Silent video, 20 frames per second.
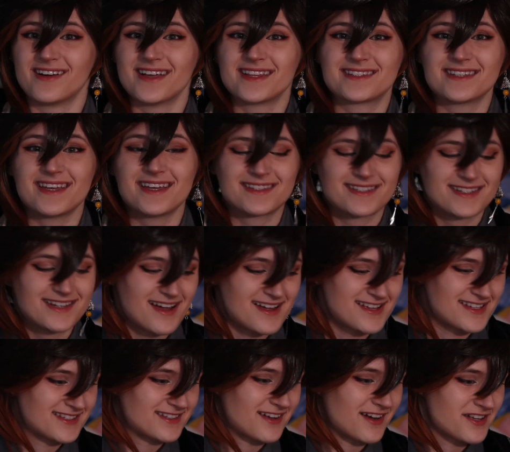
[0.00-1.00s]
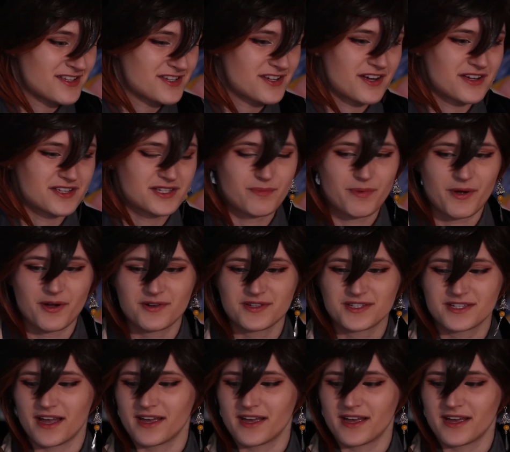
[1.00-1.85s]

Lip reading: it's a nice touch, I suppose.